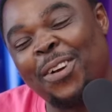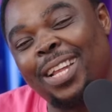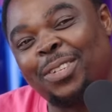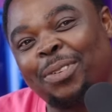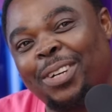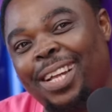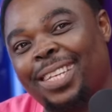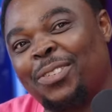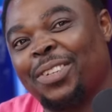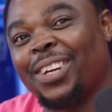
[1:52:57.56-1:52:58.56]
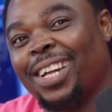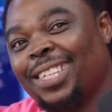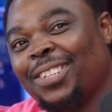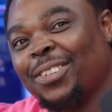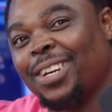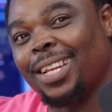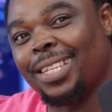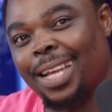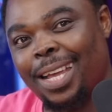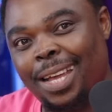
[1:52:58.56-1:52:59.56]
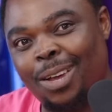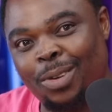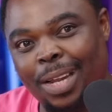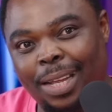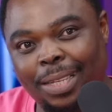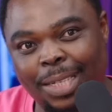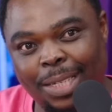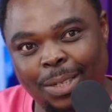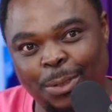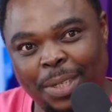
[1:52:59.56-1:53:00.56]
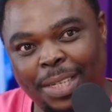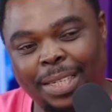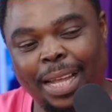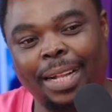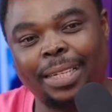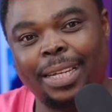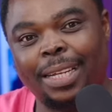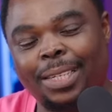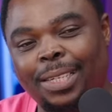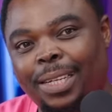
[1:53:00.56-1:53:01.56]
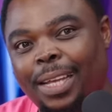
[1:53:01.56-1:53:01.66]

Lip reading: got Unati, who is the eldest.